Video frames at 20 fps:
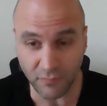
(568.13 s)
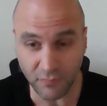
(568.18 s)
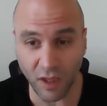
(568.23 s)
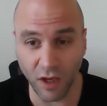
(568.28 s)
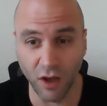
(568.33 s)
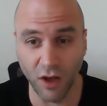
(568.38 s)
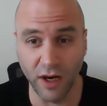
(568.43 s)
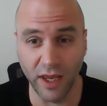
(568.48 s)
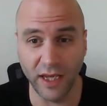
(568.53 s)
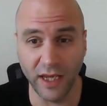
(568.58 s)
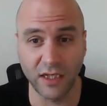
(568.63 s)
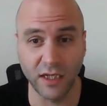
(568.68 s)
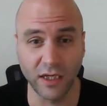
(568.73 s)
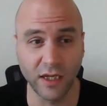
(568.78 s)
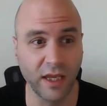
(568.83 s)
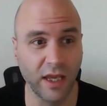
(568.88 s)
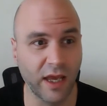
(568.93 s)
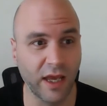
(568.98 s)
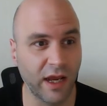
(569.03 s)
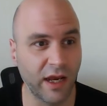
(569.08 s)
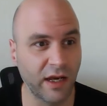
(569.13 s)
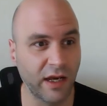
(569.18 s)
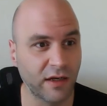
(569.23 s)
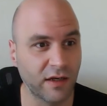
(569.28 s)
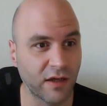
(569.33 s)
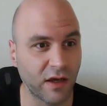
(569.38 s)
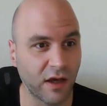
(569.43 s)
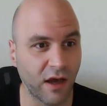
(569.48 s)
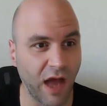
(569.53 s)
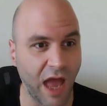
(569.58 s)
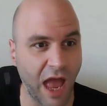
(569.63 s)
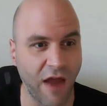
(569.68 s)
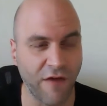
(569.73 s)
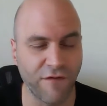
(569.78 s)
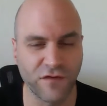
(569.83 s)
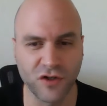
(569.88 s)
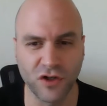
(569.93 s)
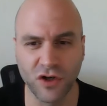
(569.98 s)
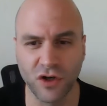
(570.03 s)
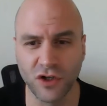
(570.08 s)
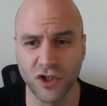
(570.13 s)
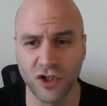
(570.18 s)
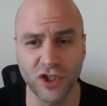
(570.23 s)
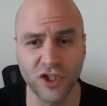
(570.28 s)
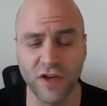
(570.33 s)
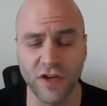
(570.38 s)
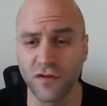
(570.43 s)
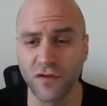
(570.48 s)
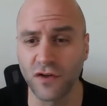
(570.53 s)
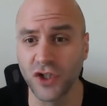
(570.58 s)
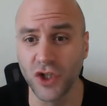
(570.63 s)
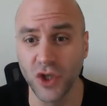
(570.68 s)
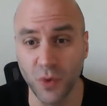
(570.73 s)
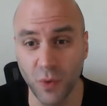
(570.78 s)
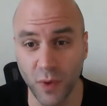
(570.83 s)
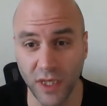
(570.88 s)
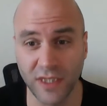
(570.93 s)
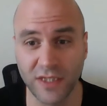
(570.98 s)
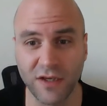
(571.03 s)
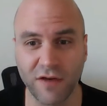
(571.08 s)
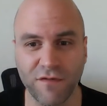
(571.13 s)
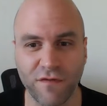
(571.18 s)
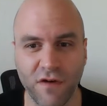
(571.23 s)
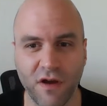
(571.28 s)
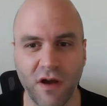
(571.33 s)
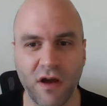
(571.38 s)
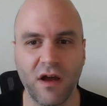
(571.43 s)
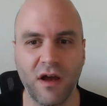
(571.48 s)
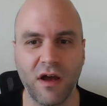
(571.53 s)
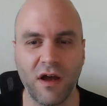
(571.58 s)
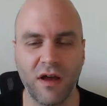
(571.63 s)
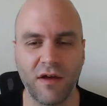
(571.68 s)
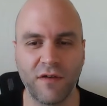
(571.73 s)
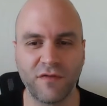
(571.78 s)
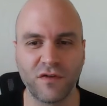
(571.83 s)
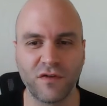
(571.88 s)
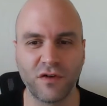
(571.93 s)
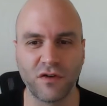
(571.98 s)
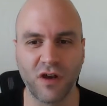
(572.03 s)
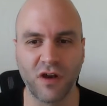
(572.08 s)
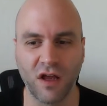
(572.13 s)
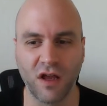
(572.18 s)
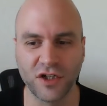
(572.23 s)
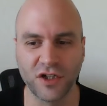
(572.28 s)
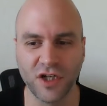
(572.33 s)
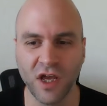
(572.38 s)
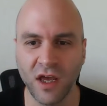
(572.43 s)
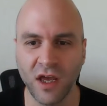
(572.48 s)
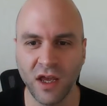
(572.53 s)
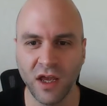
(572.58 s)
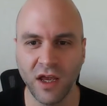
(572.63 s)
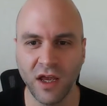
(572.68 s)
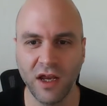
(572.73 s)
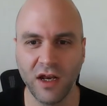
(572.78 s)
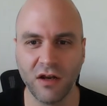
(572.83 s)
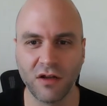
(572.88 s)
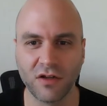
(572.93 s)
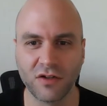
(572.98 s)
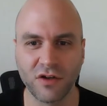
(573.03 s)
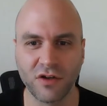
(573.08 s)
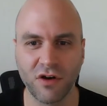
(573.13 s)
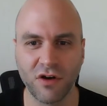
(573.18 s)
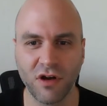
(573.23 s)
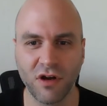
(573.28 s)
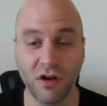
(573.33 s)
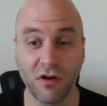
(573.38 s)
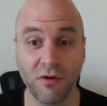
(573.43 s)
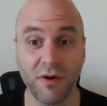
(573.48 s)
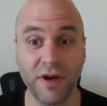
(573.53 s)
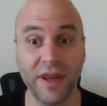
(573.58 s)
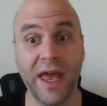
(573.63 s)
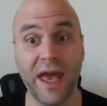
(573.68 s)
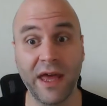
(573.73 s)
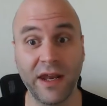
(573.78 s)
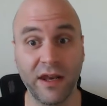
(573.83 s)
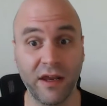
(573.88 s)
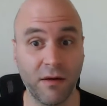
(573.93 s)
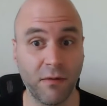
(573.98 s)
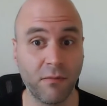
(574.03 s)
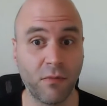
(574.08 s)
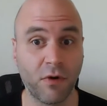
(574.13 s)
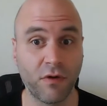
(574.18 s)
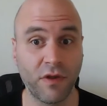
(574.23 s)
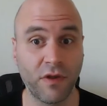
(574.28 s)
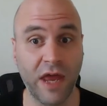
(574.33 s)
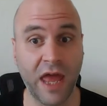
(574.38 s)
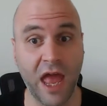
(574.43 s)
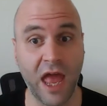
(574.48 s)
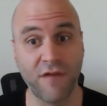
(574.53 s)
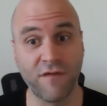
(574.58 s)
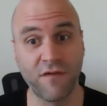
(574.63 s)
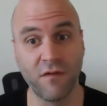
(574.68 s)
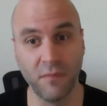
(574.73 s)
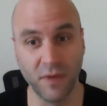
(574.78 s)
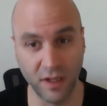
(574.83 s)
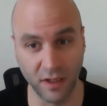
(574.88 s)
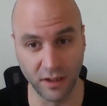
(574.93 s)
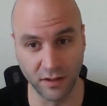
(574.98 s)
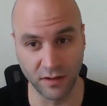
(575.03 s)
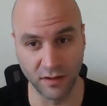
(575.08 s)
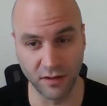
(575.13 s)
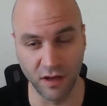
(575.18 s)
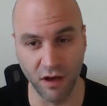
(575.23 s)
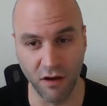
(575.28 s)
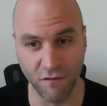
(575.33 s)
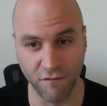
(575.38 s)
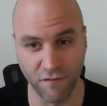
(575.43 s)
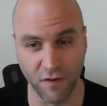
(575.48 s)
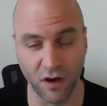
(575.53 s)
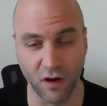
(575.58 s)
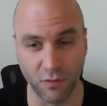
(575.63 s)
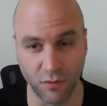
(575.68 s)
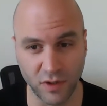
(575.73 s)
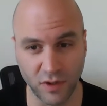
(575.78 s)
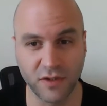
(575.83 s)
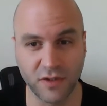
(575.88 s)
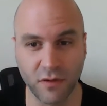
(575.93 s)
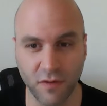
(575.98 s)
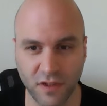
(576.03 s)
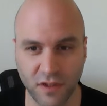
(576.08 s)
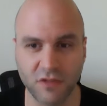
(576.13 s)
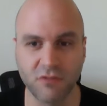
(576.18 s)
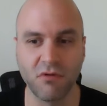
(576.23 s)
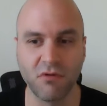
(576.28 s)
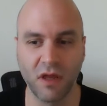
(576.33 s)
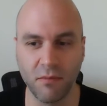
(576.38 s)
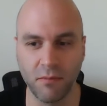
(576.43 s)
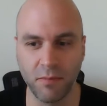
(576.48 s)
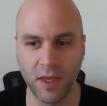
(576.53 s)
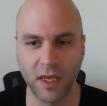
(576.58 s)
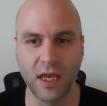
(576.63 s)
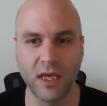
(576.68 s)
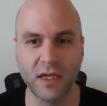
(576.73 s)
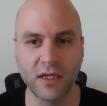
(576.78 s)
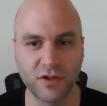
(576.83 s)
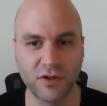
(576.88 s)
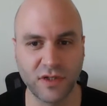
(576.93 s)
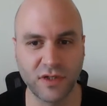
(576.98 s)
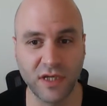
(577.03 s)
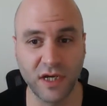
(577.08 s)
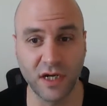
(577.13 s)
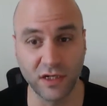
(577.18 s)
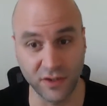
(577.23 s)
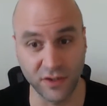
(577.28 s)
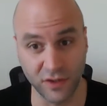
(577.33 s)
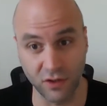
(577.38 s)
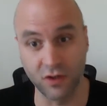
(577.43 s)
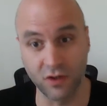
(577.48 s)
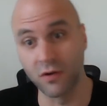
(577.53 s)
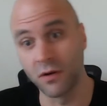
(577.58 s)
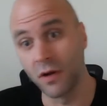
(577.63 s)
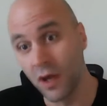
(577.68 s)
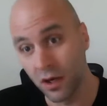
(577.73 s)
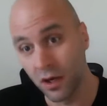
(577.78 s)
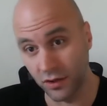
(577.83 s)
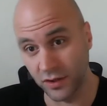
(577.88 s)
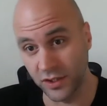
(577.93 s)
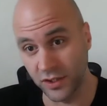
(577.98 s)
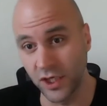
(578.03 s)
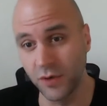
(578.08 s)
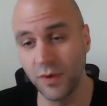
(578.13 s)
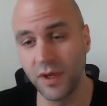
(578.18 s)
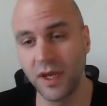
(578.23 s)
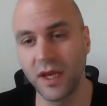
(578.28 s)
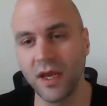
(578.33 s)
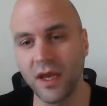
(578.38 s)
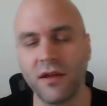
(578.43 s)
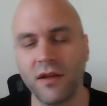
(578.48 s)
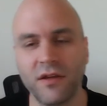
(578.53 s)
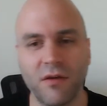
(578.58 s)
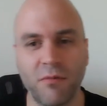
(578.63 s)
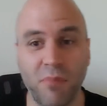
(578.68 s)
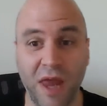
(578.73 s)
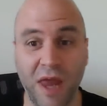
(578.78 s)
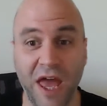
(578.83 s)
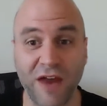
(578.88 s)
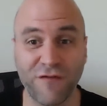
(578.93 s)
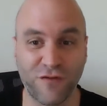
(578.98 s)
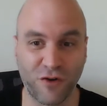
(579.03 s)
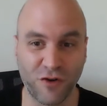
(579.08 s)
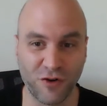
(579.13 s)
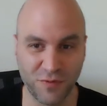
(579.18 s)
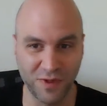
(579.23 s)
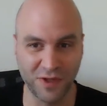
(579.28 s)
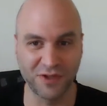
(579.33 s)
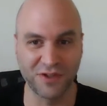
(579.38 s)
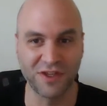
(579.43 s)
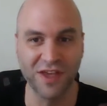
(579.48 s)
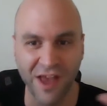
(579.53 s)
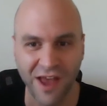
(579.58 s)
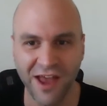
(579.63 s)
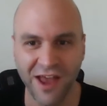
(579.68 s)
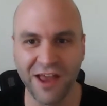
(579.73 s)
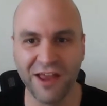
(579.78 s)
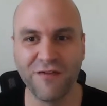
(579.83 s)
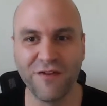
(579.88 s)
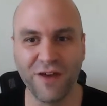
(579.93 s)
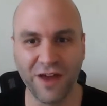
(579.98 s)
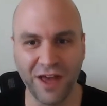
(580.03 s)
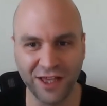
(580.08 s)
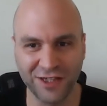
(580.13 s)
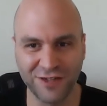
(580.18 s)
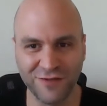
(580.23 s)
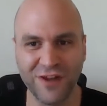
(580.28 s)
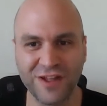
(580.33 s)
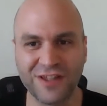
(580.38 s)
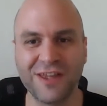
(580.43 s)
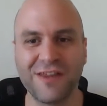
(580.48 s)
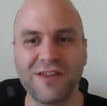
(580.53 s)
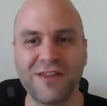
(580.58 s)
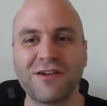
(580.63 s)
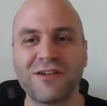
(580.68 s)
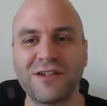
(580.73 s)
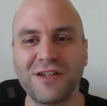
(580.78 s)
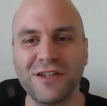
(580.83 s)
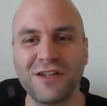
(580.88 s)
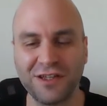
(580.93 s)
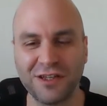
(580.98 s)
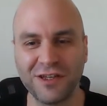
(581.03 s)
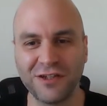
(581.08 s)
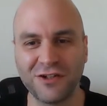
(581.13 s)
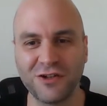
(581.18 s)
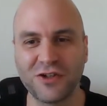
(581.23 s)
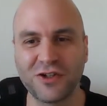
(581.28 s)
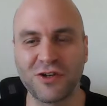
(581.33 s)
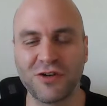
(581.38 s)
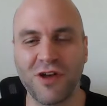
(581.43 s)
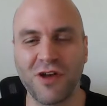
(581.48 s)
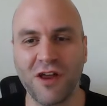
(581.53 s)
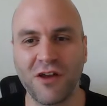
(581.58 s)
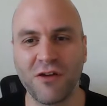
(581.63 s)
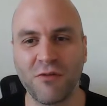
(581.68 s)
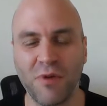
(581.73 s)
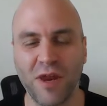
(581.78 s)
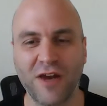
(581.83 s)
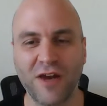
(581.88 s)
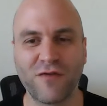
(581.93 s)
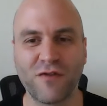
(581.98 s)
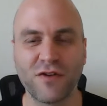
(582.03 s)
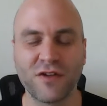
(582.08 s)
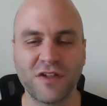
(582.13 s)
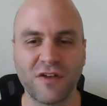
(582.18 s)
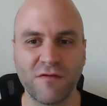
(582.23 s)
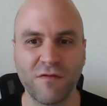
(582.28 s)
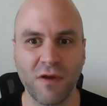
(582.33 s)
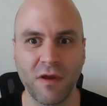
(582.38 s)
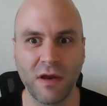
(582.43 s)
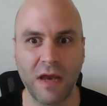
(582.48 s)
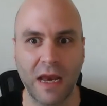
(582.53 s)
lately, and just after 2 weeks after the launch, it already had more than 500,000 followers. So there's really big interest here. So continuing on the platforms, because as Ivan said, there's this interest. The platforms have